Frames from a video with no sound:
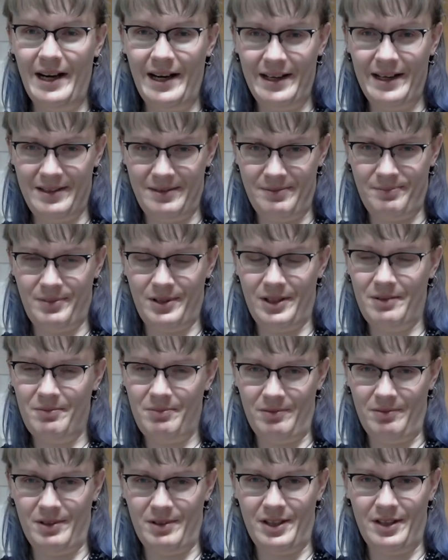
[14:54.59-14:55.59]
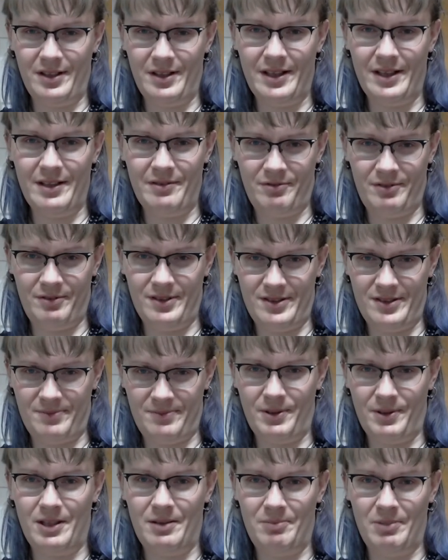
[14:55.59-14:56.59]
probably have this
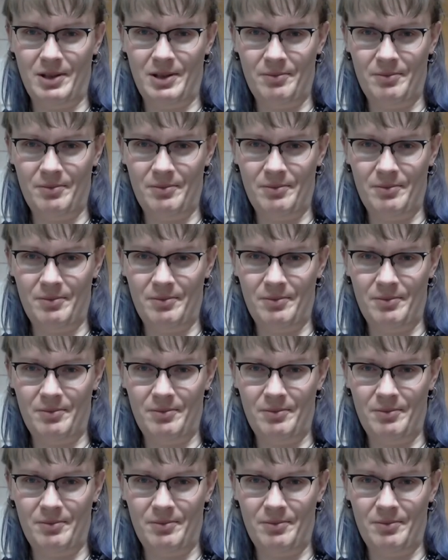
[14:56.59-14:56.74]
problem.